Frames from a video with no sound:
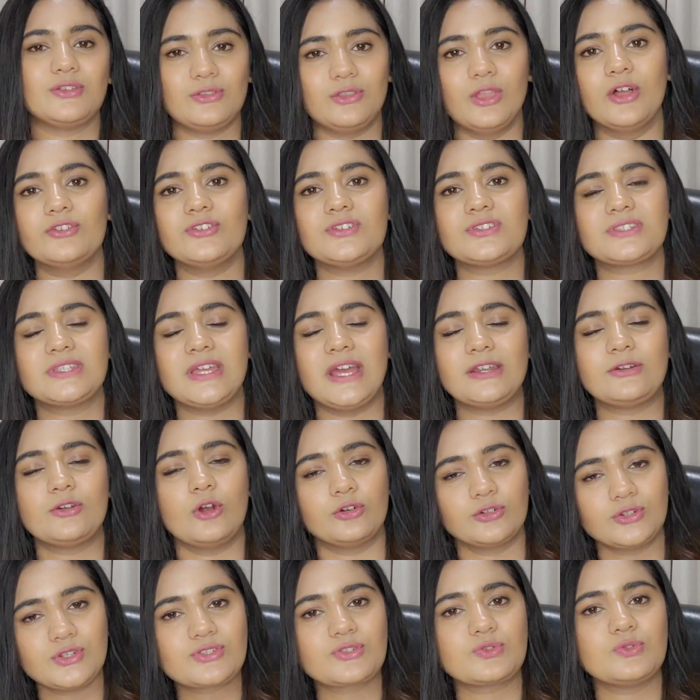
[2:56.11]
Now just that
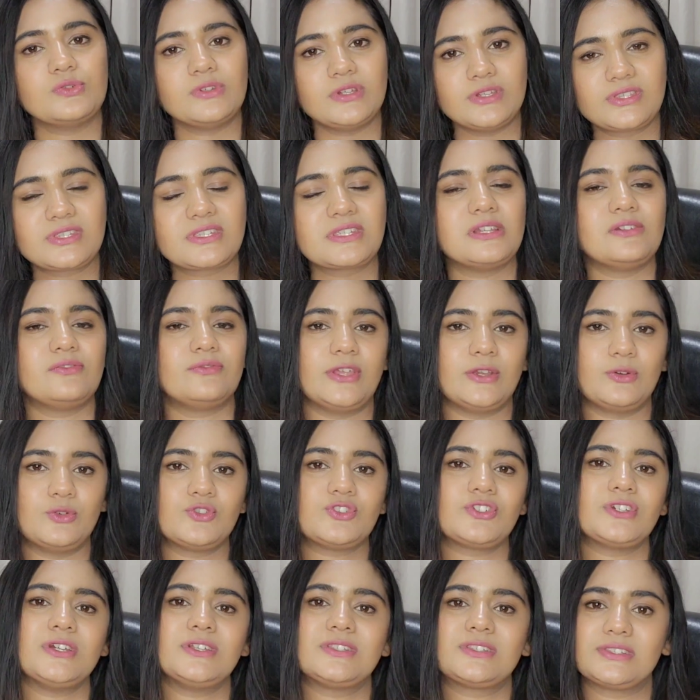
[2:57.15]
OdinSchool itself
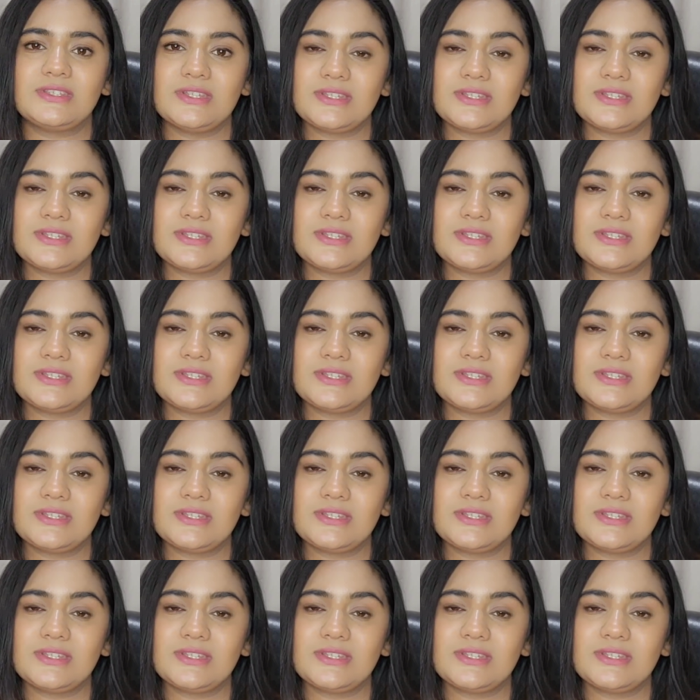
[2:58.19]
negotiates